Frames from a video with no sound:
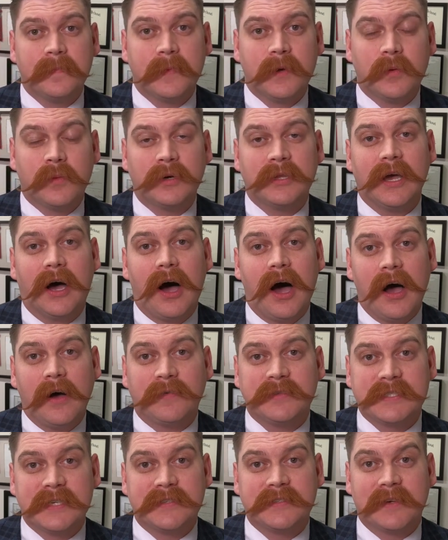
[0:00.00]
where the
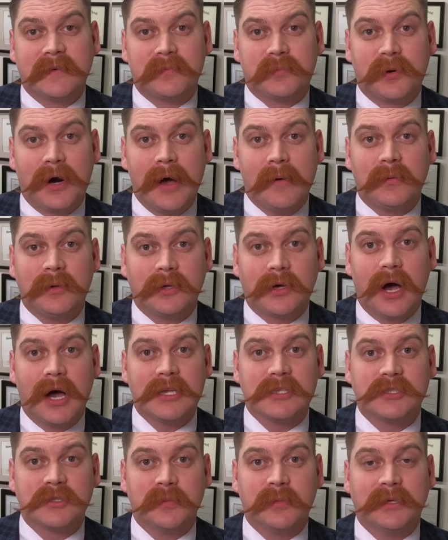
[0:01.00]
officers have probable
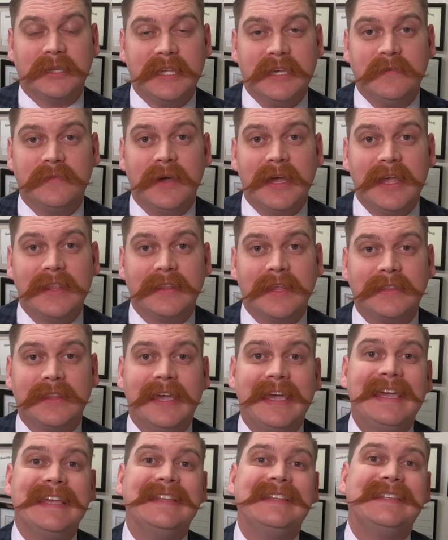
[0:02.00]
cause to believe that
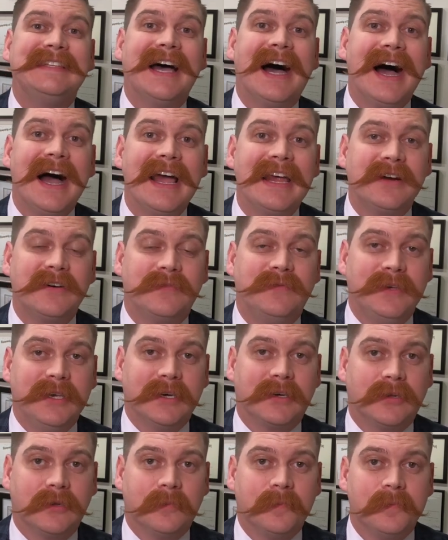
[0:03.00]
the entire
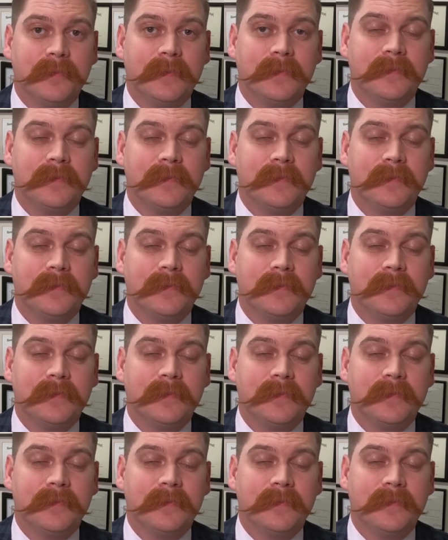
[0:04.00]
vehicle